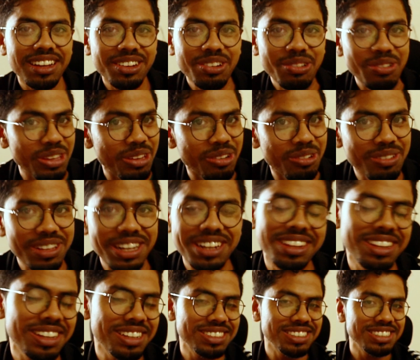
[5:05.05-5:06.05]
to you
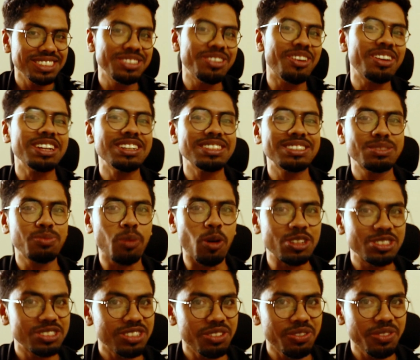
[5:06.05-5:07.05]
that this is not a
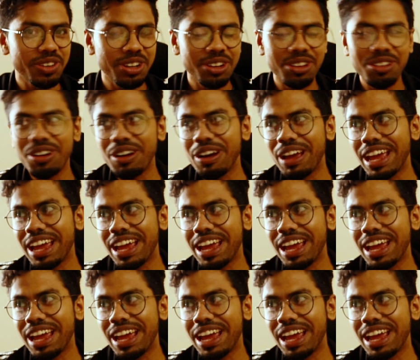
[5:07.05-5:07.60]
sponsored video,